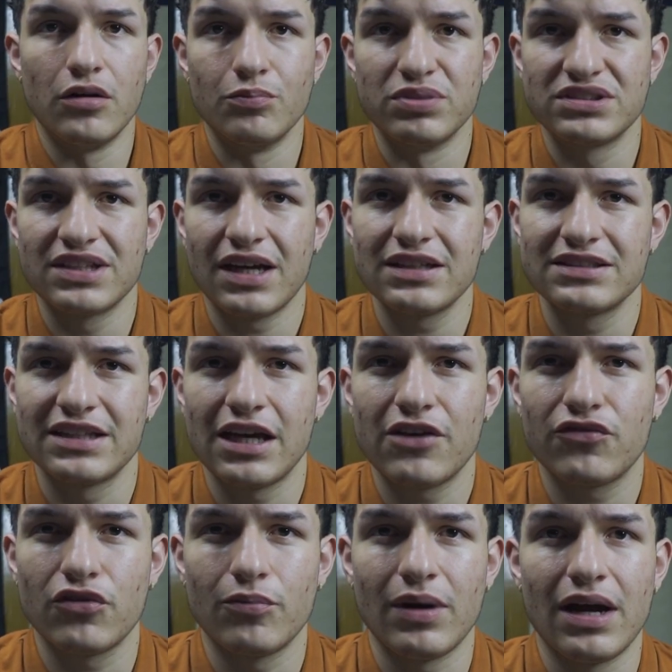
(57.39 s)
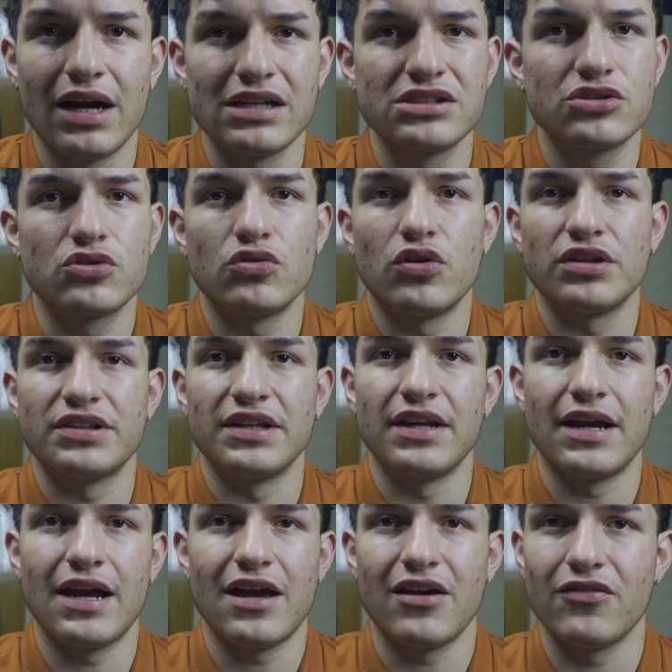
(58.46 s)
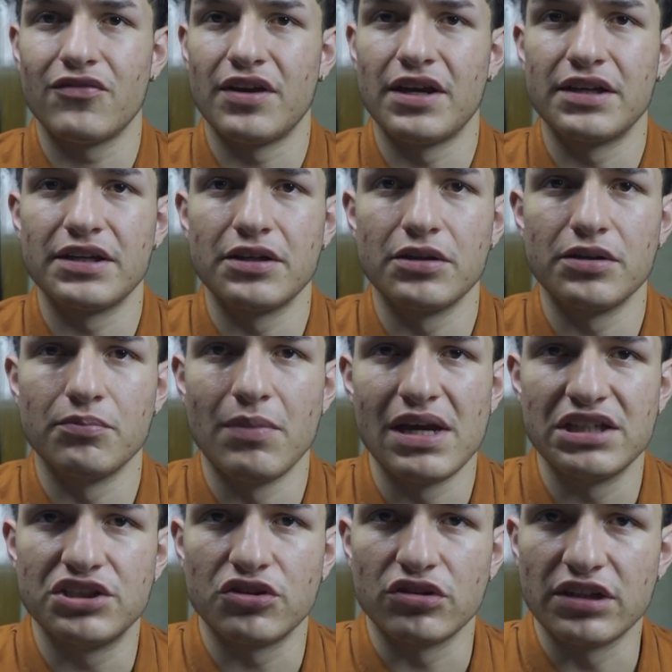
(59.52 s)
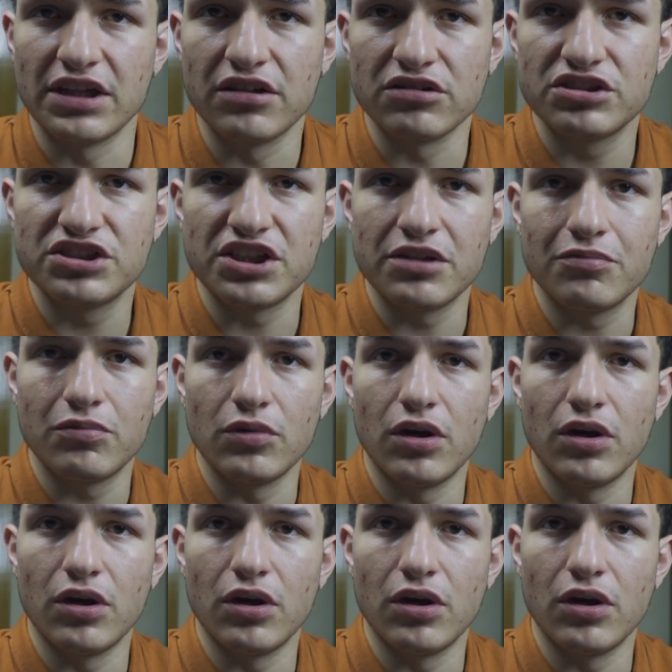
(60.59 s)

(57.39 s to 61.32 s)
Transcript: Besides that, for my high school, I didn't have any major leadership